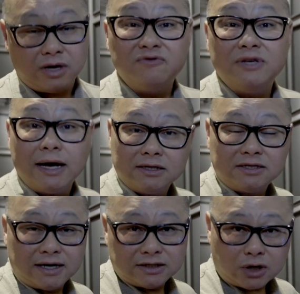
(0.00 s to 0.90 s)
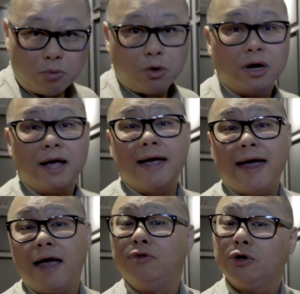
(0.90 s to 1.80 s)
If Dell has done its homework
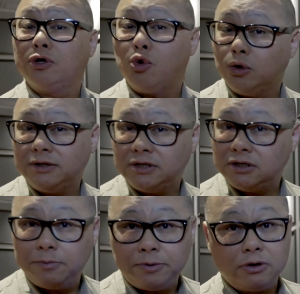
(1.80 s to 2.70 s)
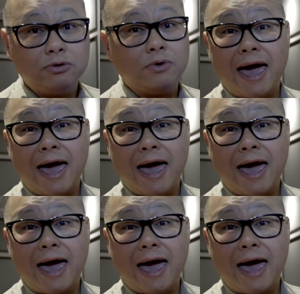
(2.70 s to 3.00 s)
and they're cooling the CPU